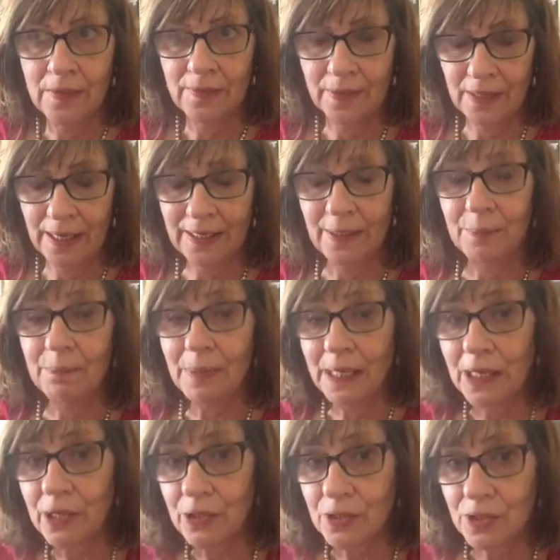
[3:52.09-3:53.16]
the client
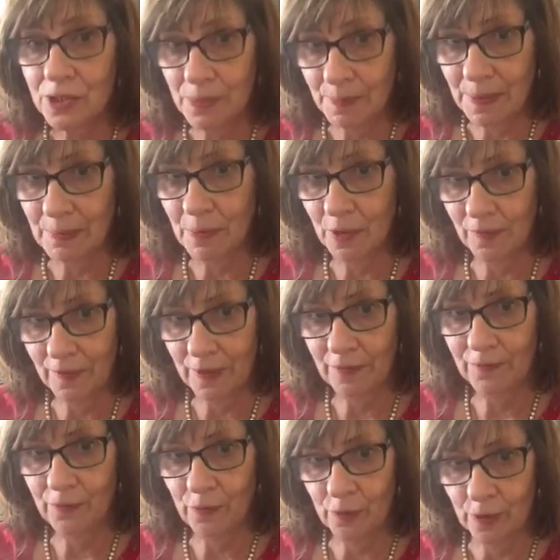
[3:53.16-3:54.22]
appears to be motivated
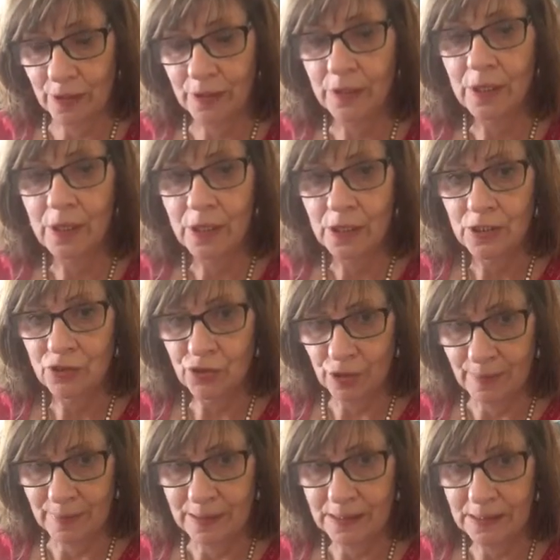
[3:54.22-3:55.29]
for
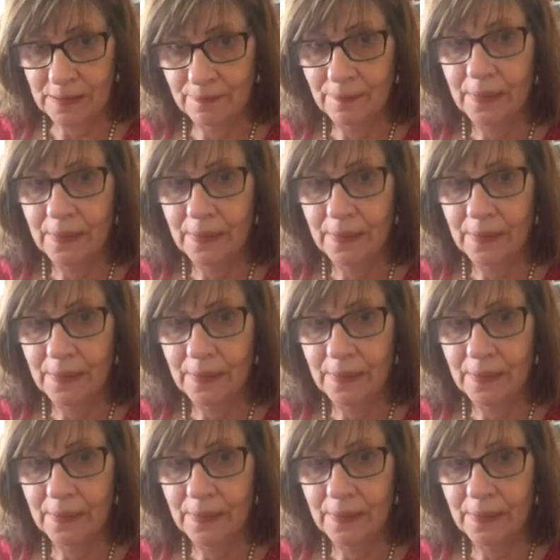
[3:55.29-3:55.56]
treatment.